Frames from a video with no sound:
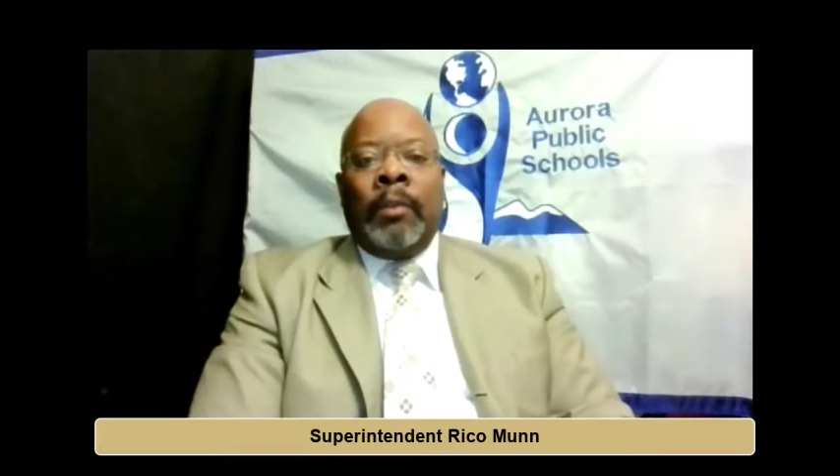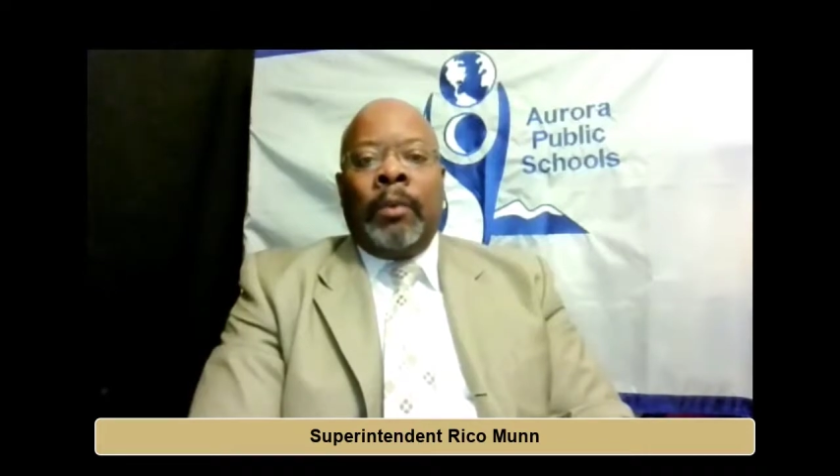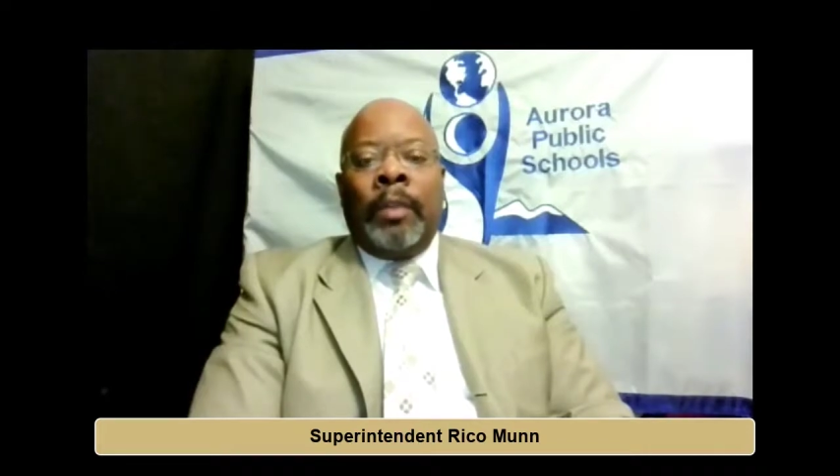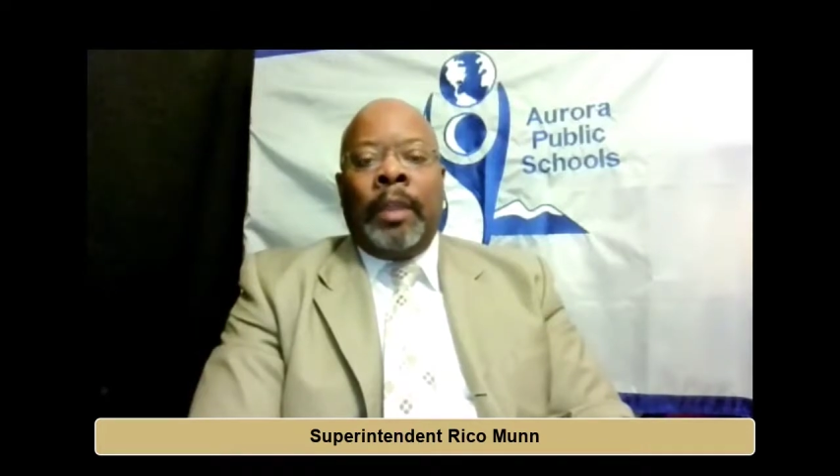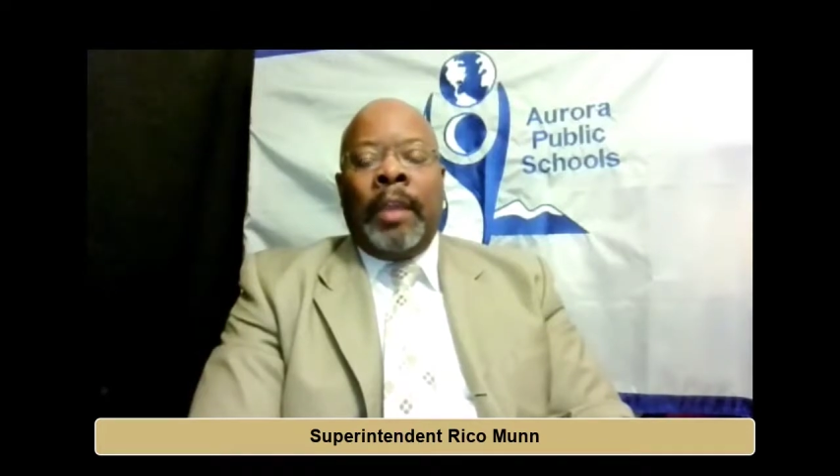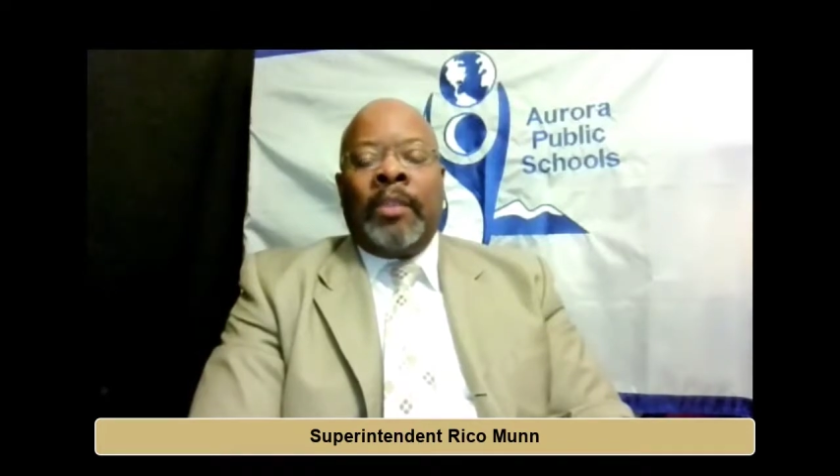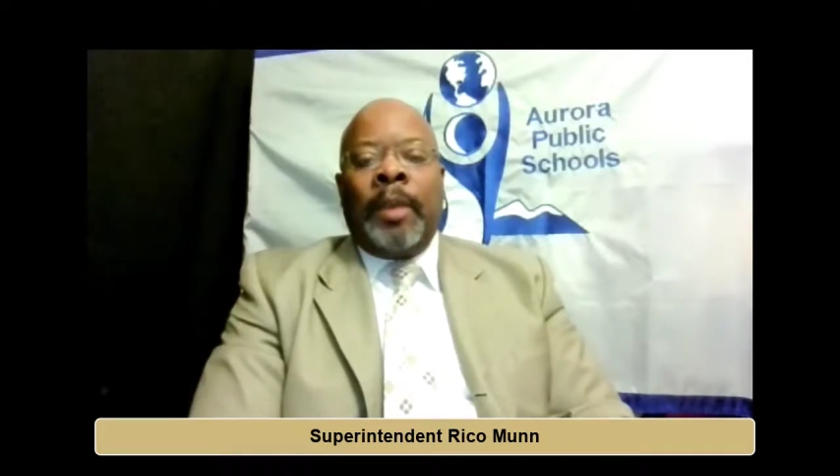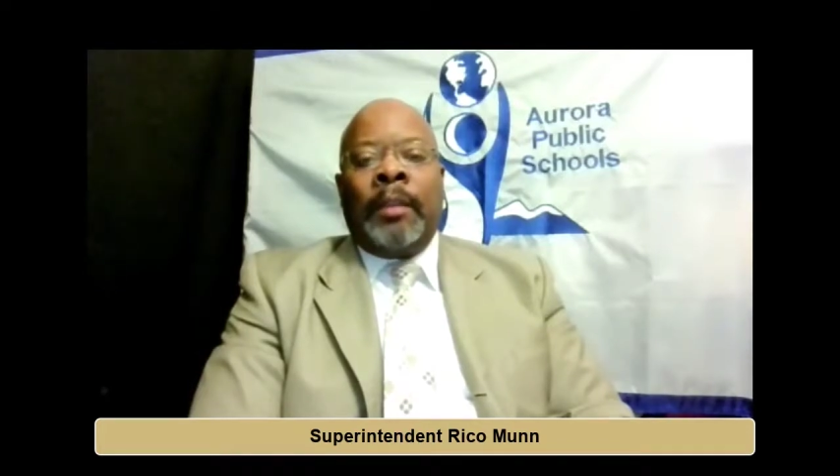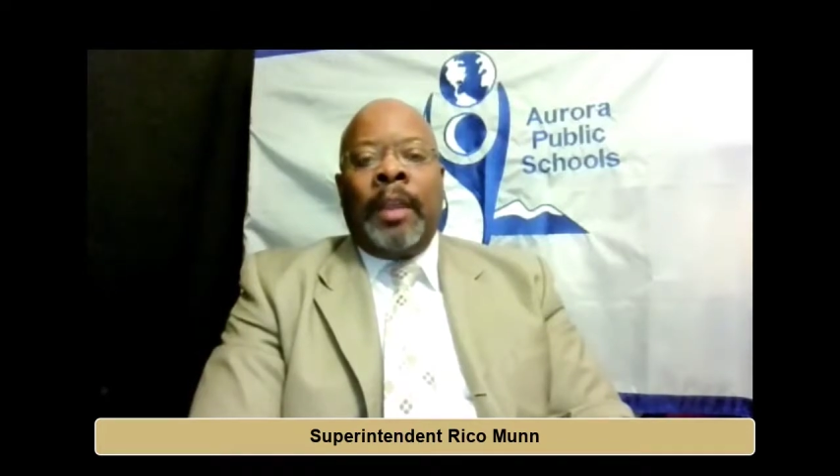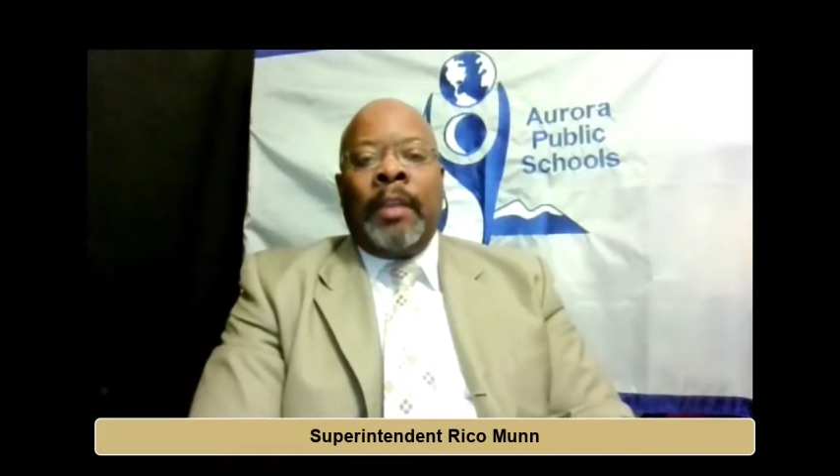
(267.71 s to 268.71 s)
with the
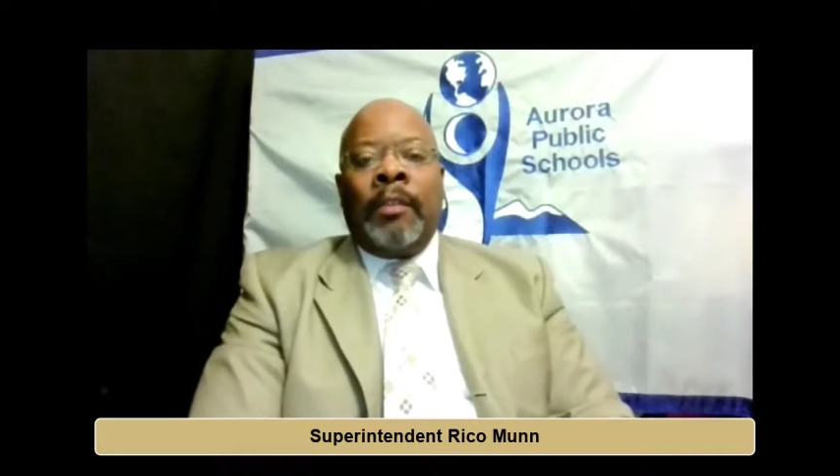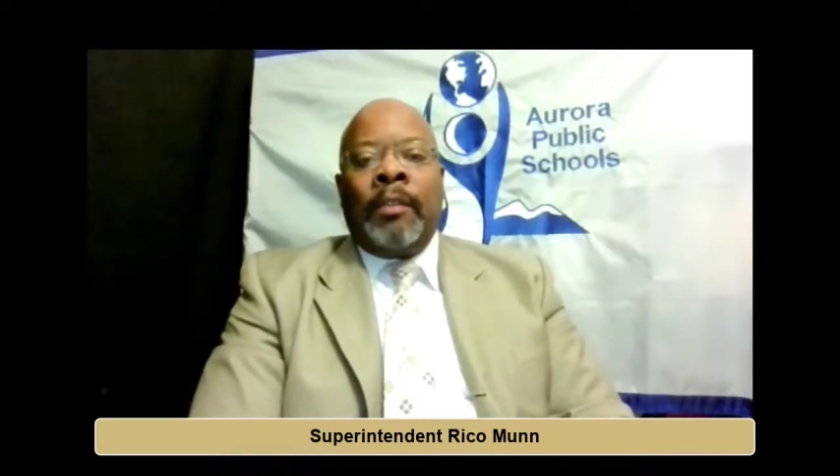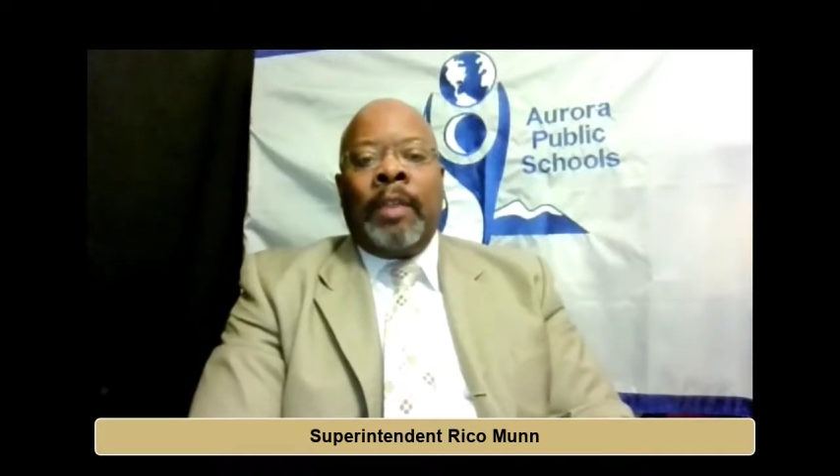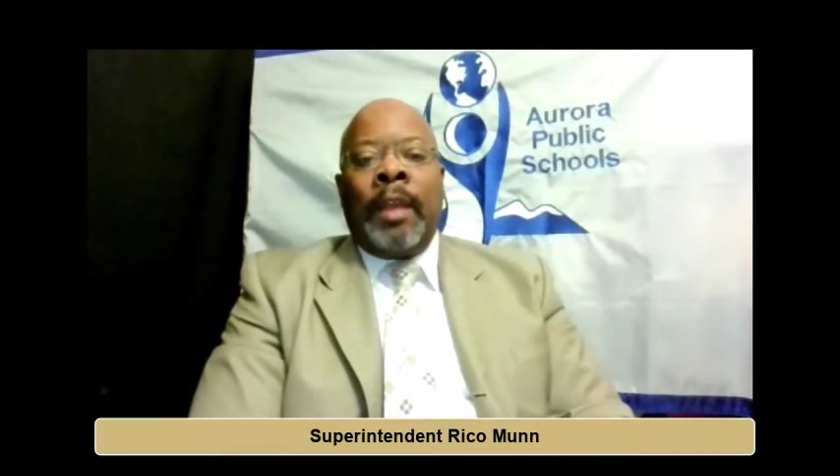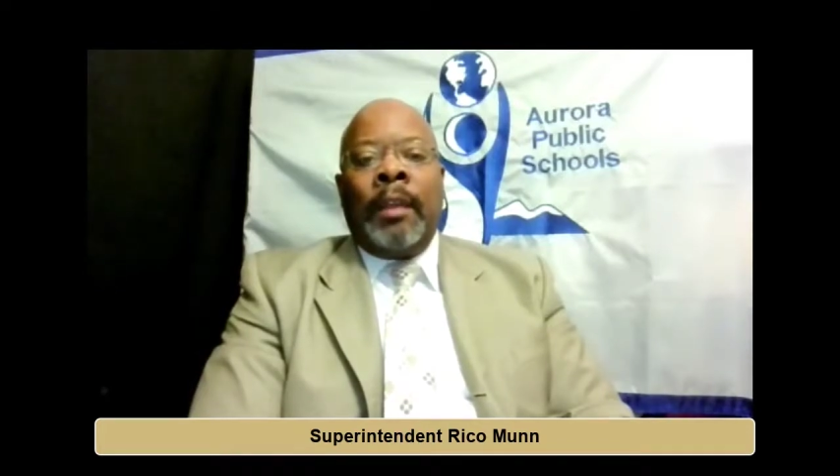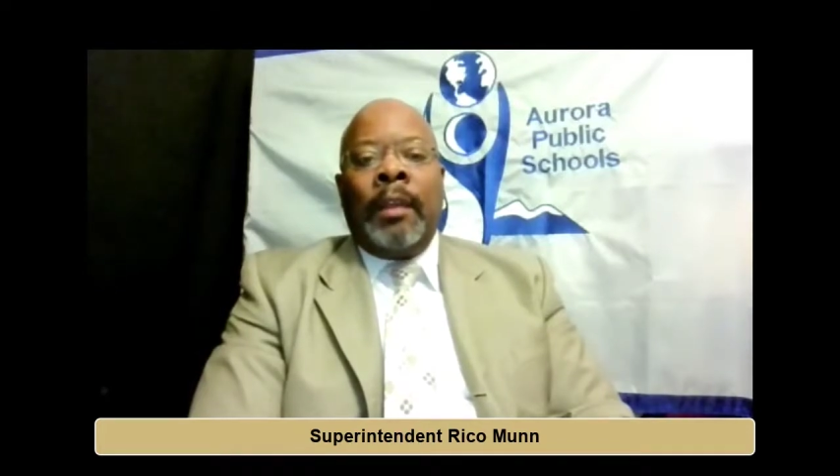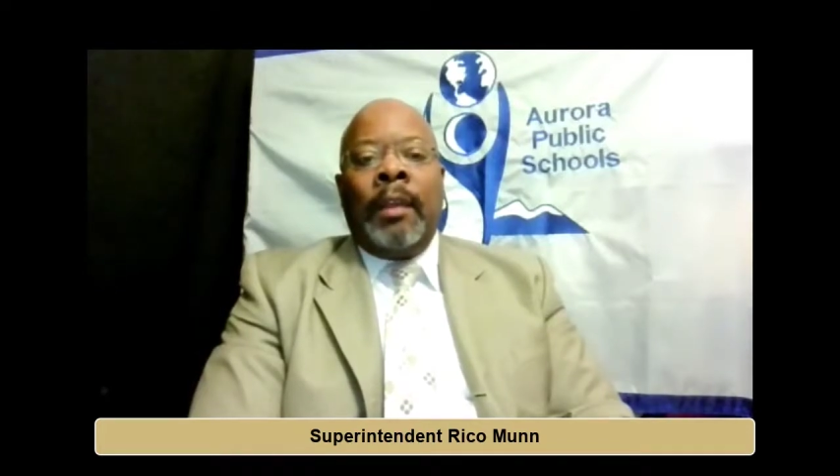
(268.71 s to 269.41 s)
expectation that